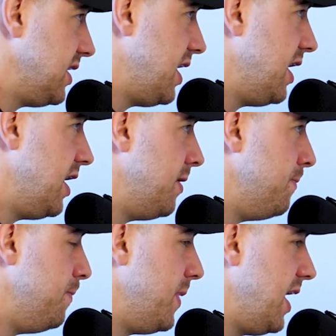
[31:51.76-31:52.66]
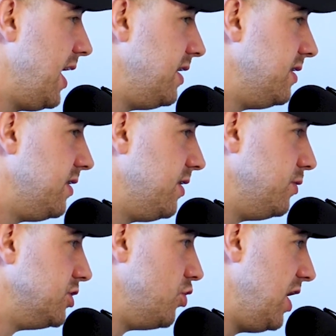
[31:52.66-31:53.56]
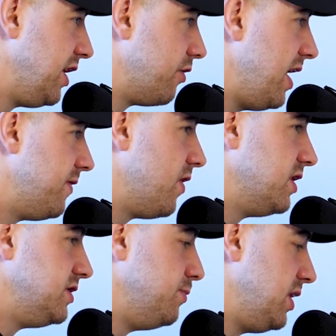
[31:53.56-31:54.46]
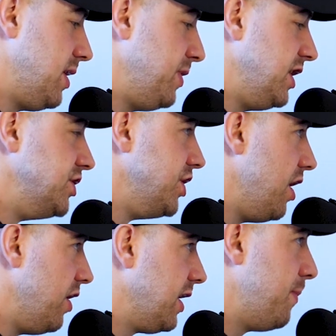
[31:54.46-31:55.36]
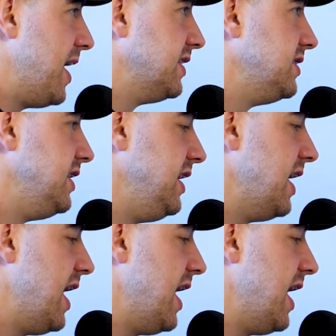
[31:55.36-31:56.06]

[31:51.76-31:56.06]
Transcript: and it was really great for us to build up an engineering capacity.